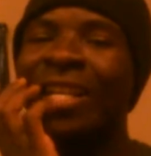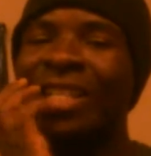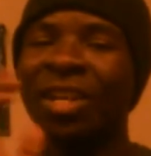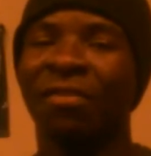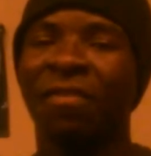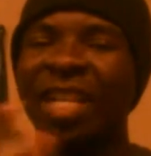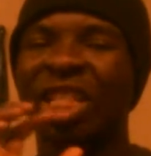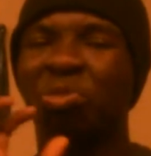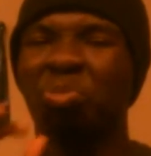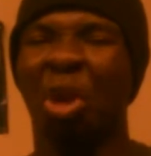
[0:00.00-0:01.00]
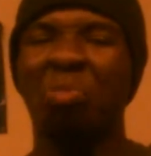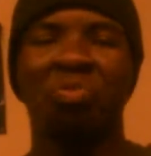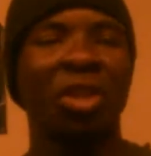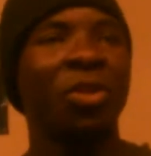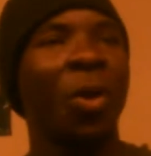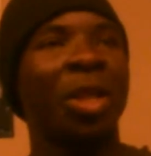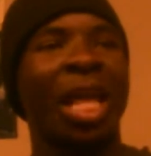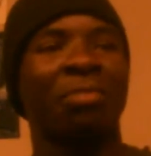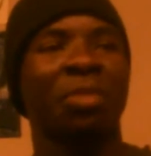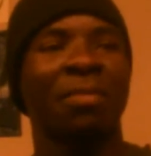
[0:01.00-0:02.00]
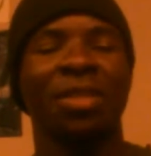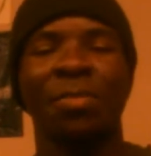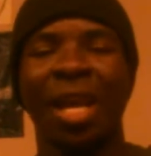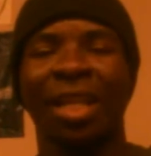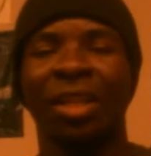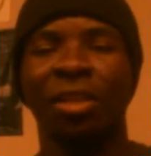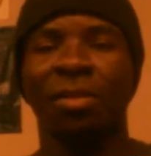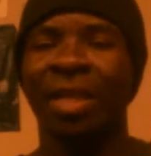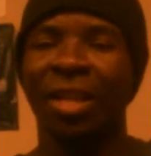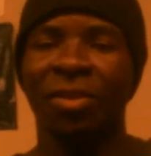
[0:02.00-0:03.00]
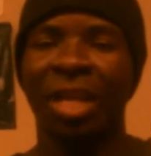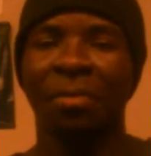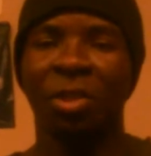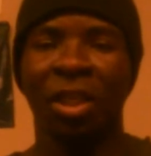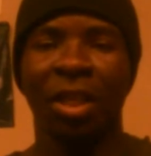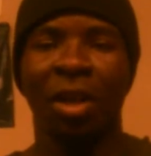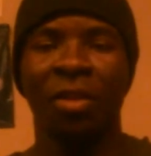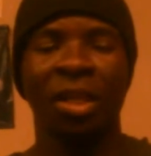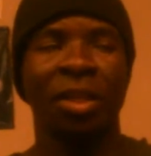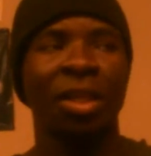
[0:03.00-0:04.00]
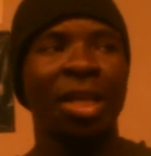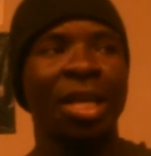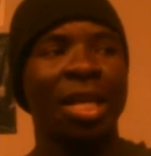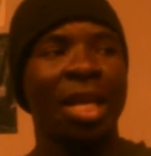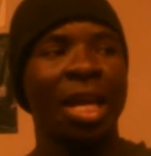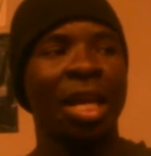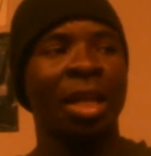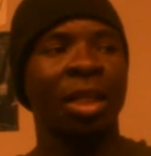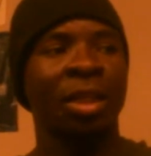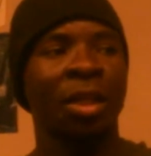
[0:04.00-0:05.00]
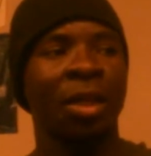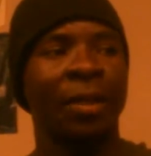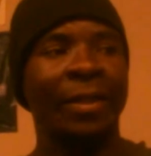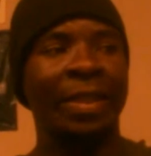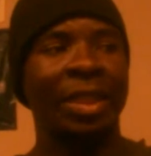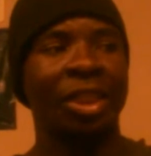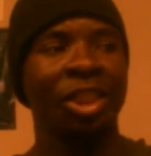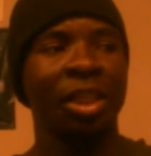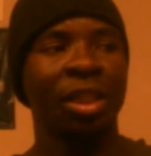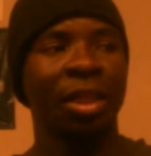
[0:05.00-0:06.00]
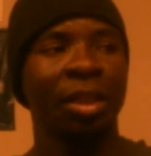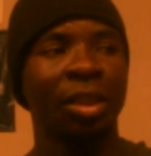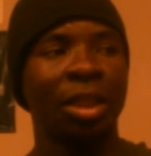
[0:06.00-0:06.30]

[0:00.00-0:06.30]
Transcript: duck face, you know, like smacking the lips together type shit on there, and uh, she